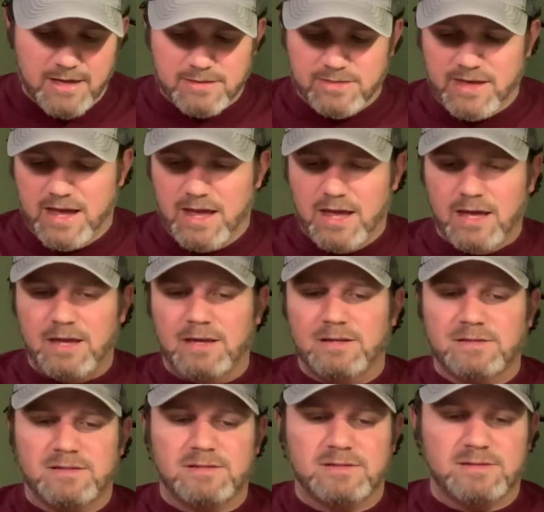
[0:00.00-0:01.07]
They
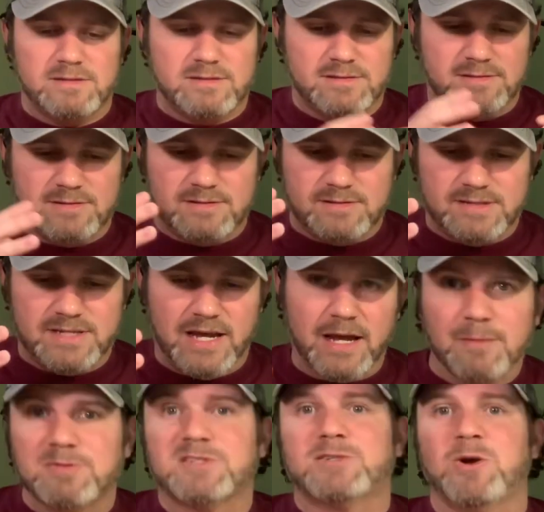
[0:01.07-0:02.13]
take
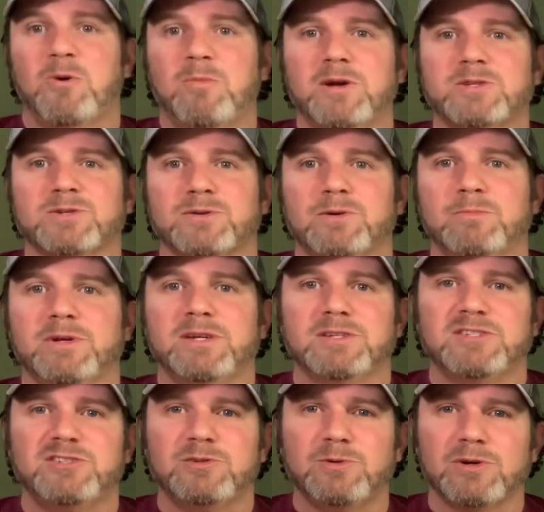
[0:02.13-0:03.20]
up so much room
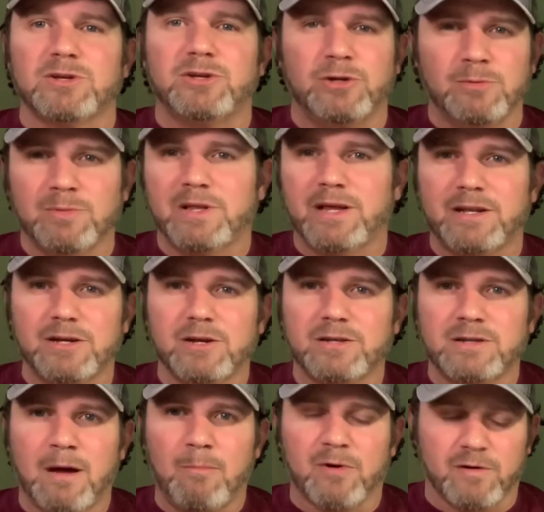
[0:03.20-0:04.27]
because you accumulate a good
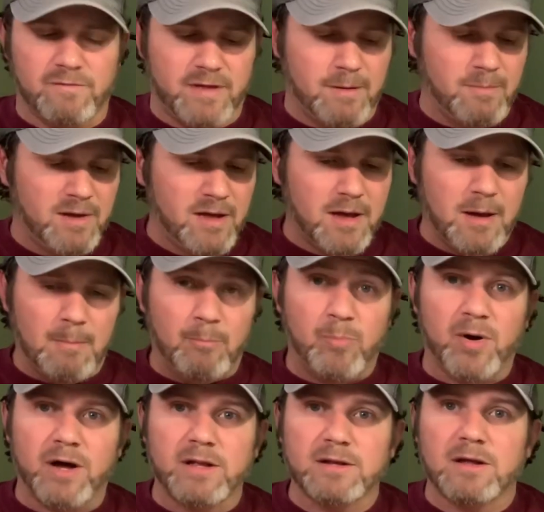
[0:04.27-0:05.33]
number of them.
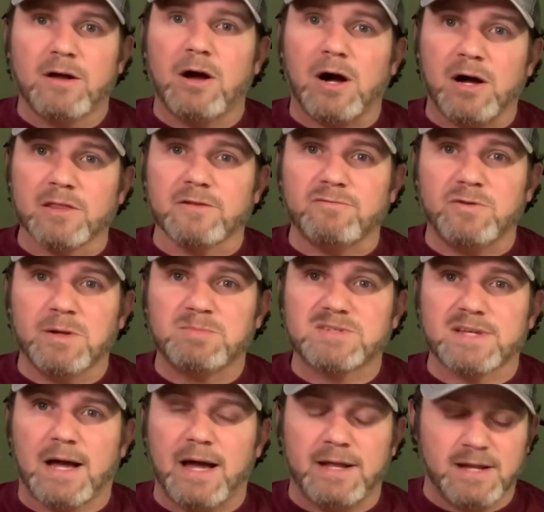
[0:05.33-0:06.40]
But on the flip
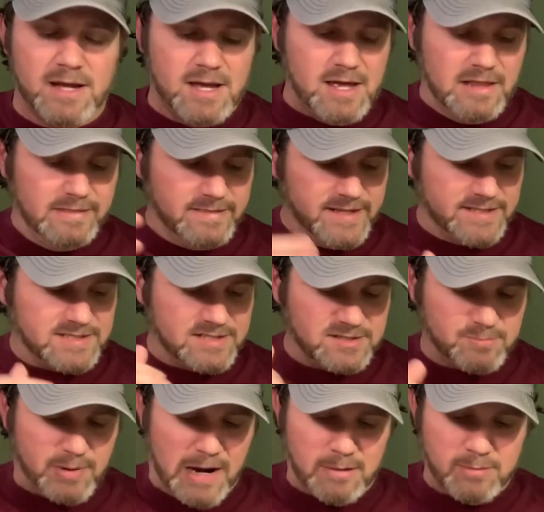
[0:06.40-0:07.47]
side, this is
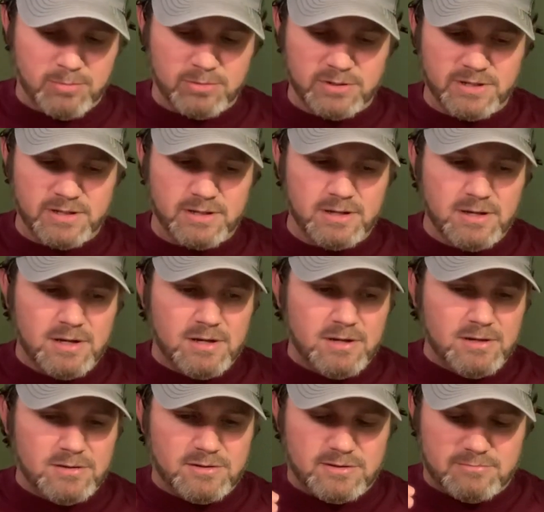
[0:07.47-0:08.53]
probably
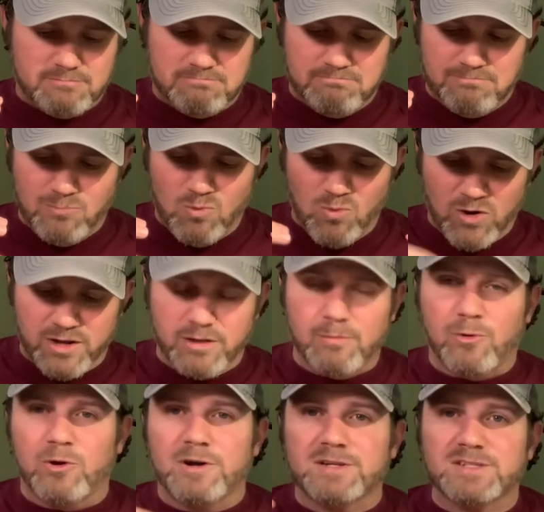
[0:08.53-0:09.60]
one of the
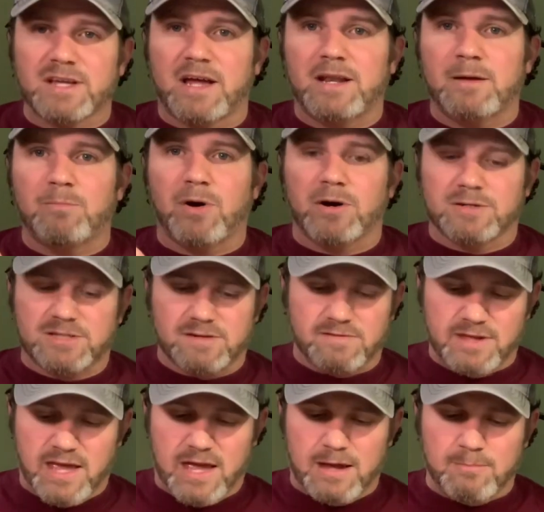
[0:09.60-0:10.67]
more exciting parts of the
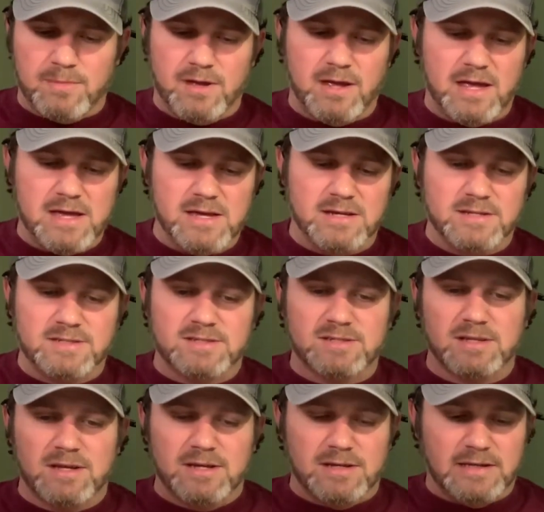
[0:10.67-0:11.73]
game
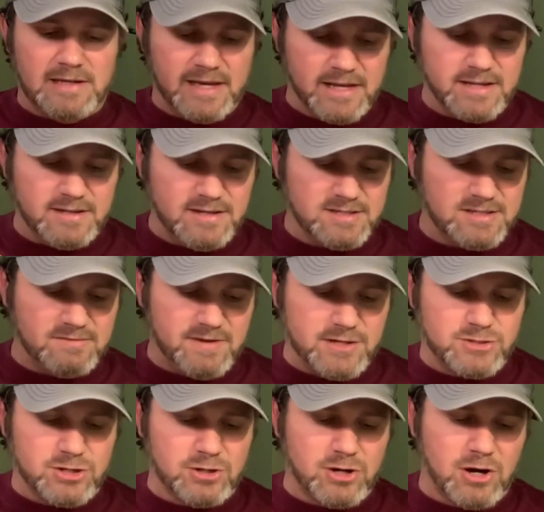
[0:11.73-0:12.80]
is getting these
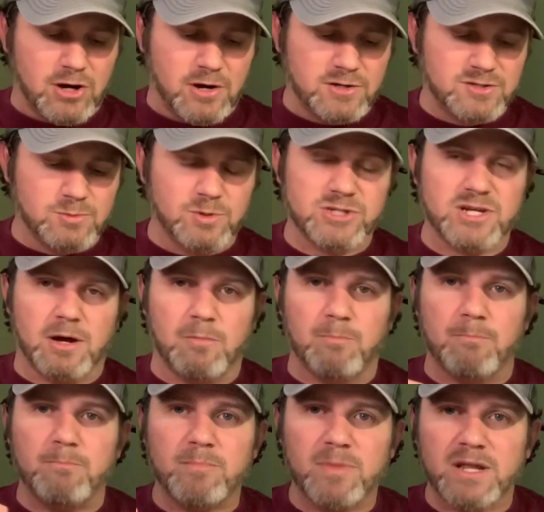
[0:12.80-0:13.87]
adventure cards which help
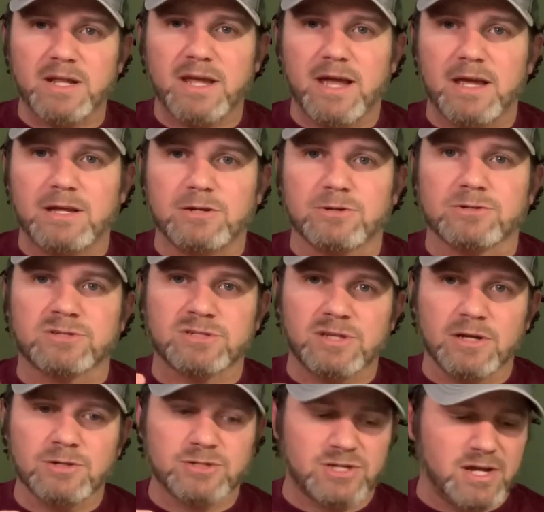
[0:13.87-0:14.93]
mitigate your
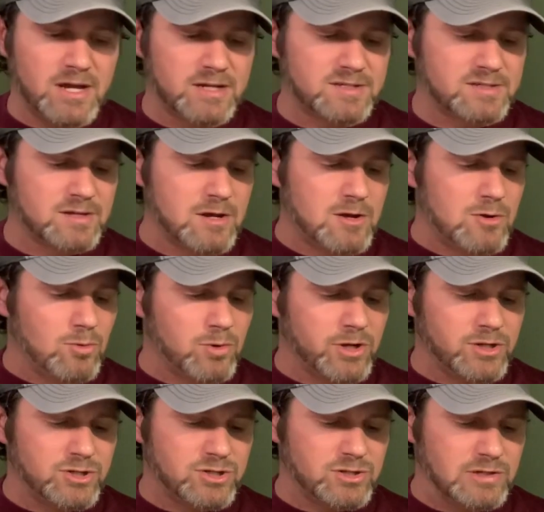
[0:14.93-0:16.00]
skill checks,
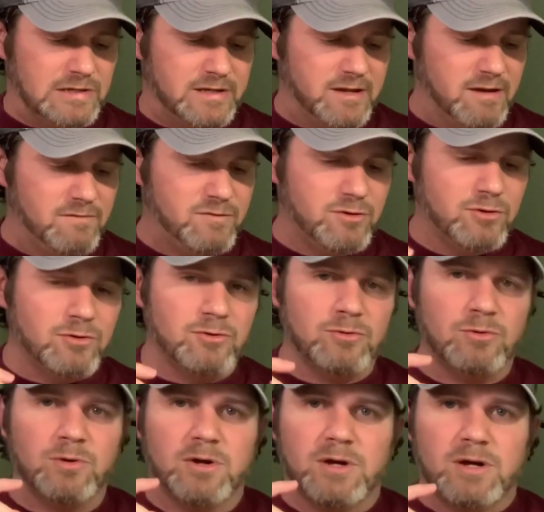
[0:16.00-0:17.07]
which give
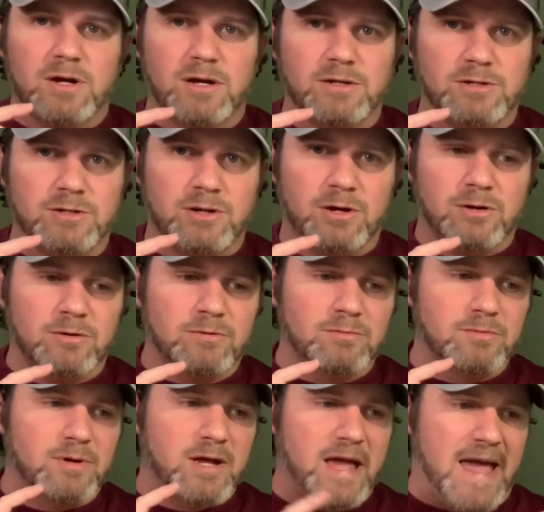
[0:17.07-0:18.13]
you, you know,
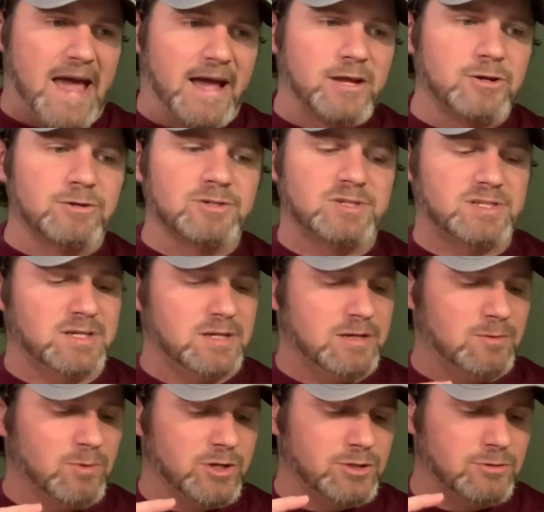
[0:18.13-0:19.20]
accuracy
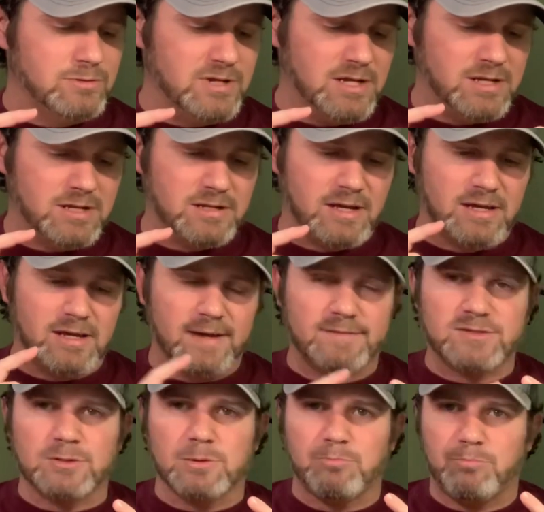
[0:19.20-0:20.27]
when you need it. It
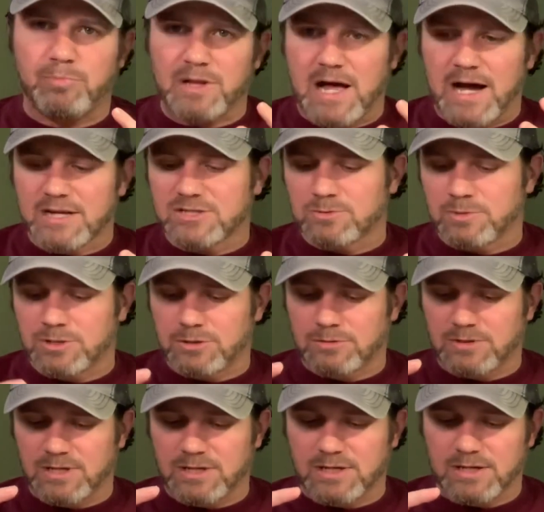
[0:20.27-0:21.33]
gives you blocks when you
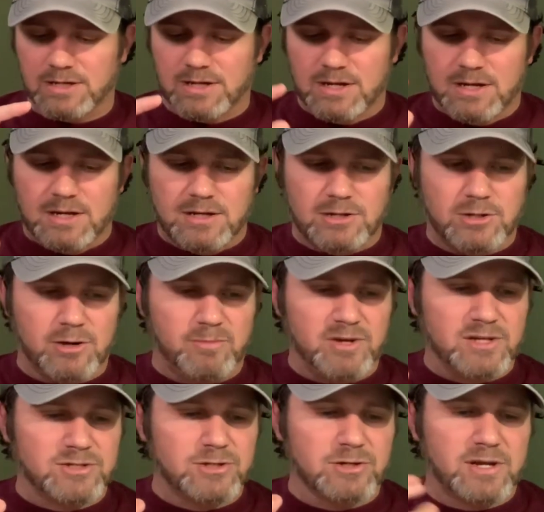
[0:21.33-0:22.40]
need it, you know,
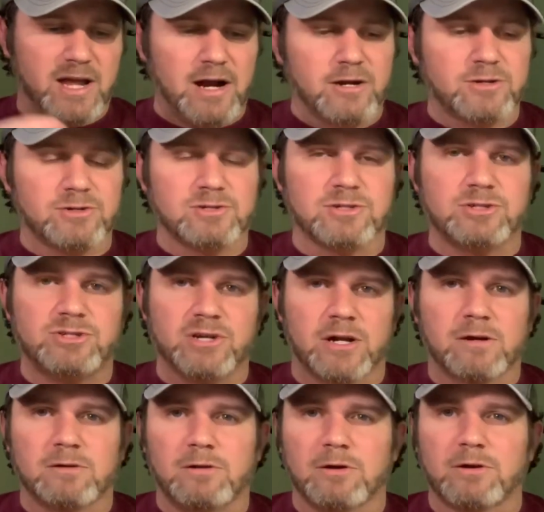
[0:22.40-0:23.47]
because your characters in
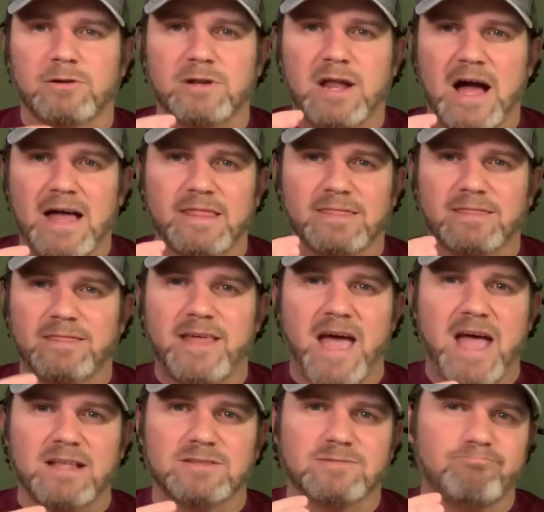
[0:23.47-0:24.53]
general are not
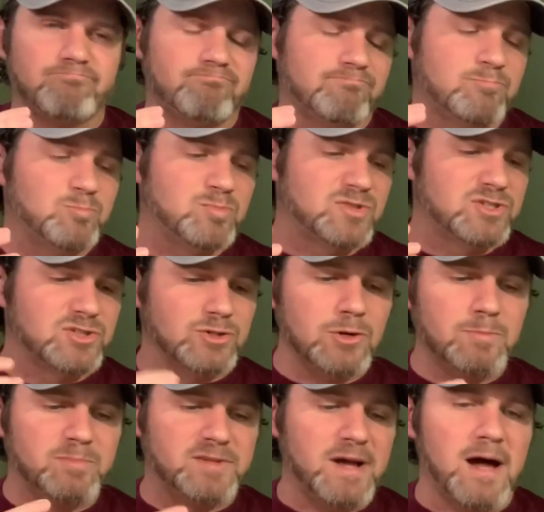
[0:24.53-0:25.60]
that
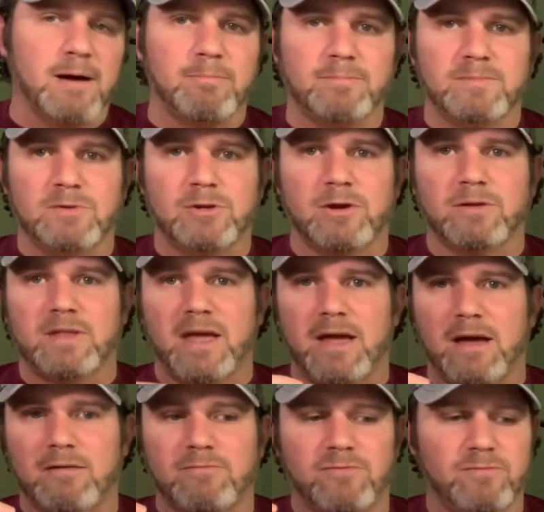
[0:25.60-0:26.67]
souped up. You know, they
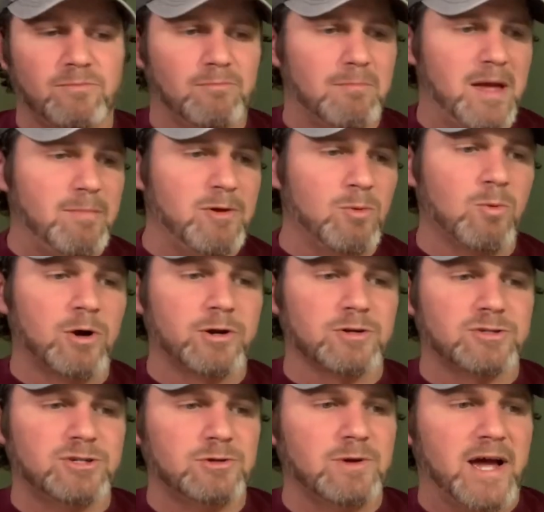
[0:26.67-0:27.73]
have maybe one or
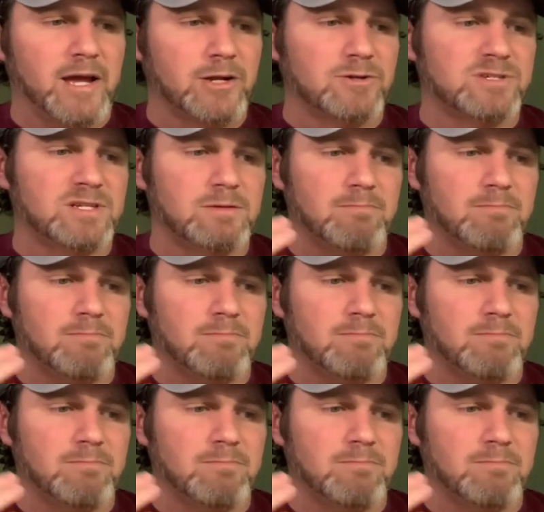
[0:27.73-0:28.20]
two accuracy.